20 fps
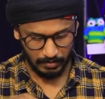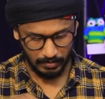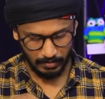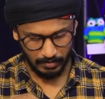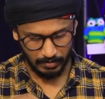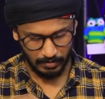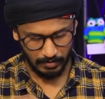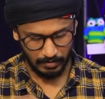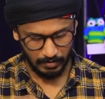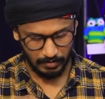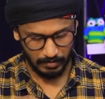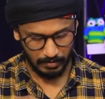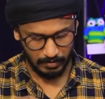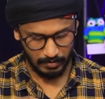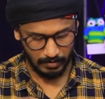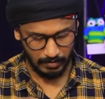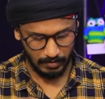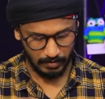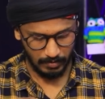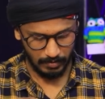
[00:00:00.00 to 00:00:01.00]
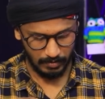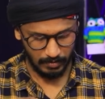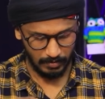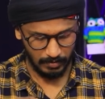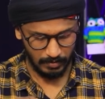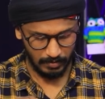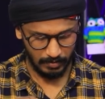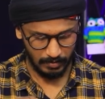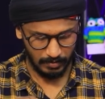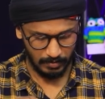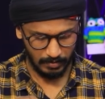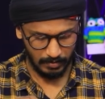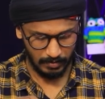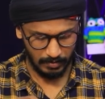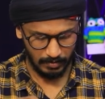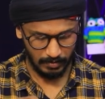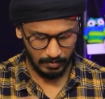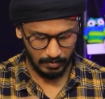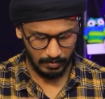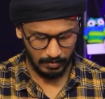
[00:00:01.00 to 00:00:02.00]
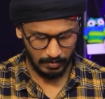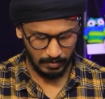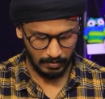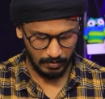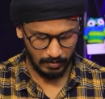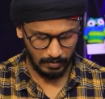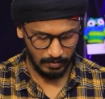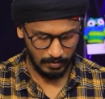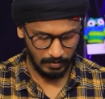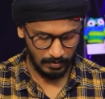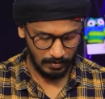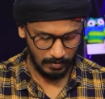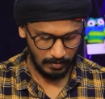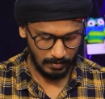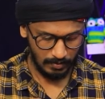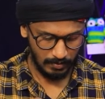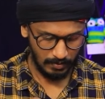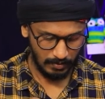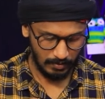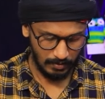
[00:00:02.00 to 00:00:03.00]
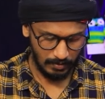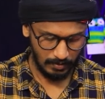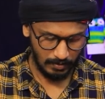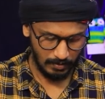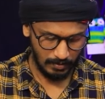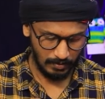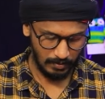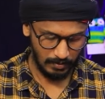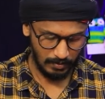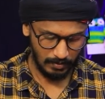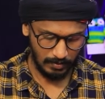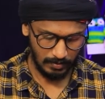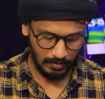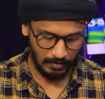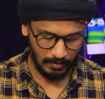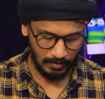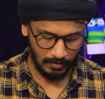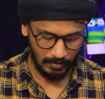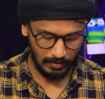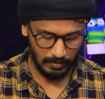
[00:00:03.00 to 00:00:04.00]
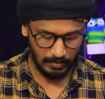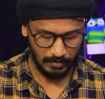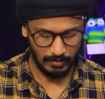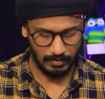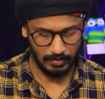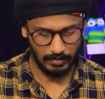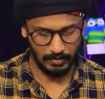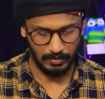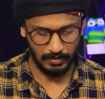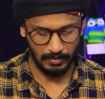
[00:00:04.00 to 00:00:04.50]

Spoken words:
Nothing is said.